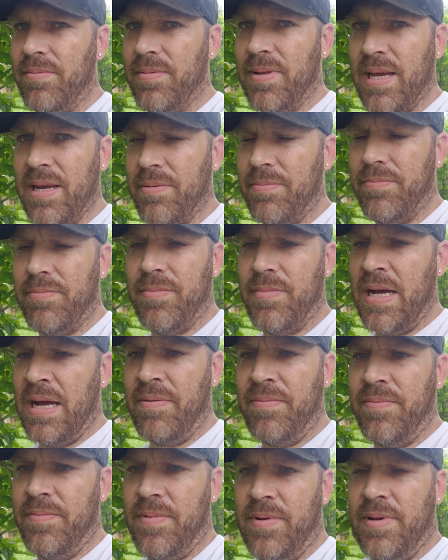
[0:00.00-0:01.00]
Like,
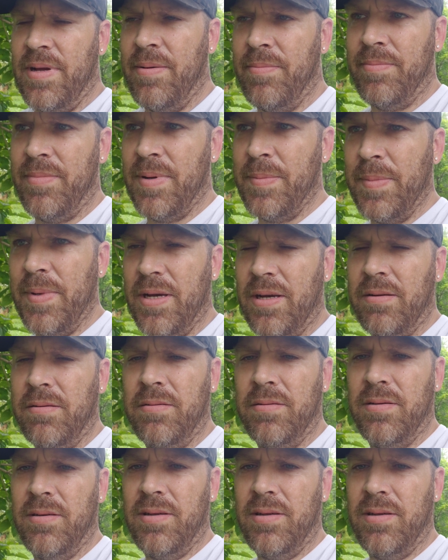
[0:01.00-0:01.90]
I'm done.